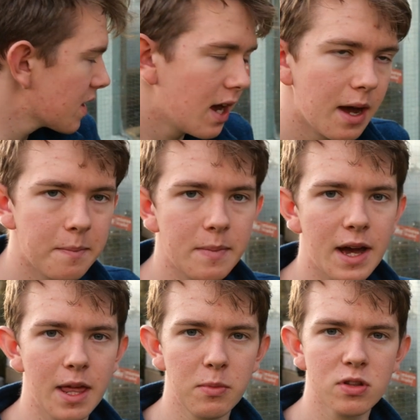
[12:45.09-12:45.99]
And
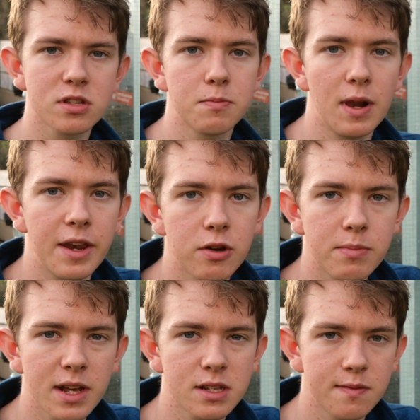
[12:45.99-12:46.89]
I'm also planning on
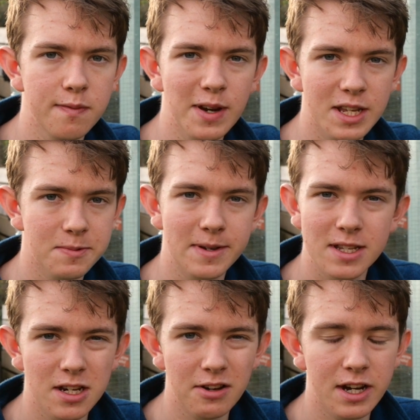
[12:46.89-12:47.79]
buying some fleece,
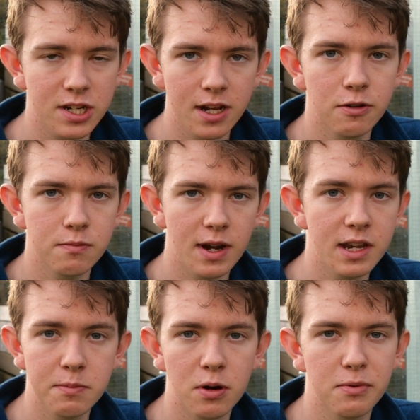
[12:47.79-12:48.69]
because I don't actually own
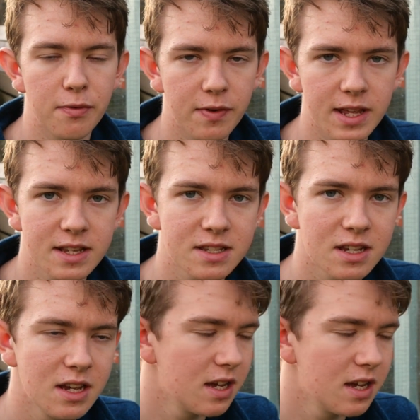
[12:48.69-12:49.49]
any proper fleece.